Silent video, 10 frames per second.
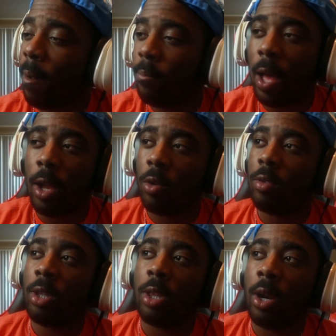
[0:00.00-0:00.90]
I'm not
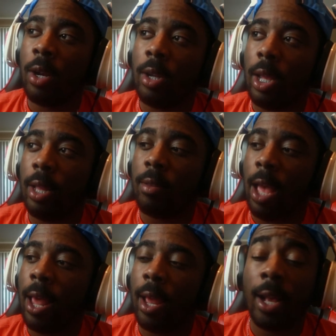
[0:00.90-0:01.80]
going to sit there
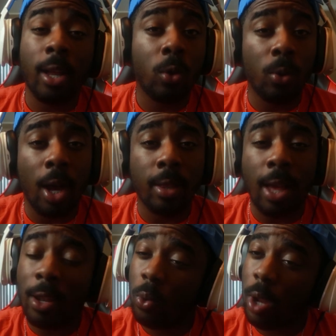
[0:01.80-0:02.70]
and act like I do, guys.
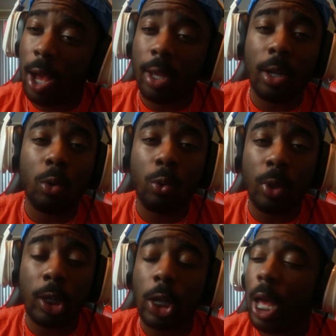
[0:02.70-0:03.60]
I do not get on
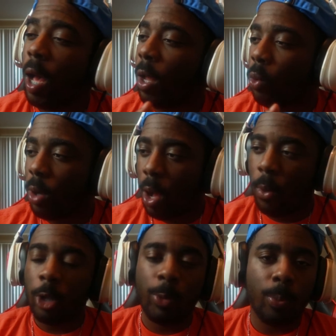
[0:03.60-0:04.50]
Twitch. I do
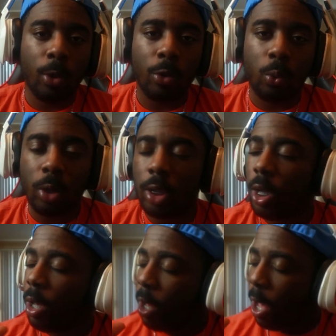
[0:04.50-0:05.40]
not watch people on Twitch.
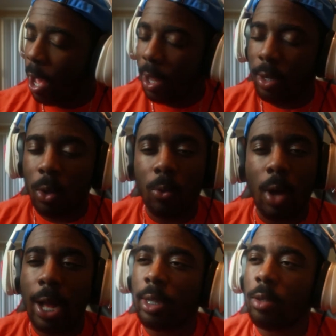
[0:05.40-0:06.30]
I
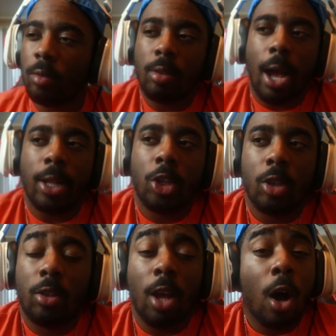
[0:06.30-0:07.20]
don't. I
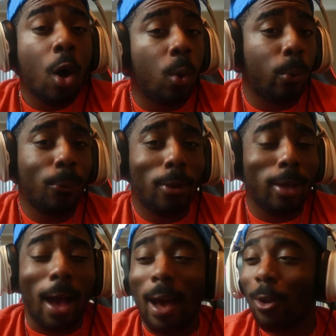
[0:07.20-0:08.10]
just don't.
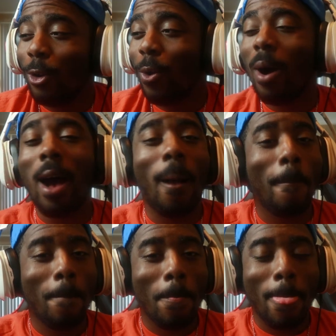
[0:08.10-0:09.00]
I don't know why.
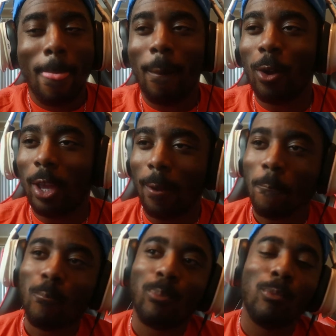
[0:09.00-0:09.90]
Okay?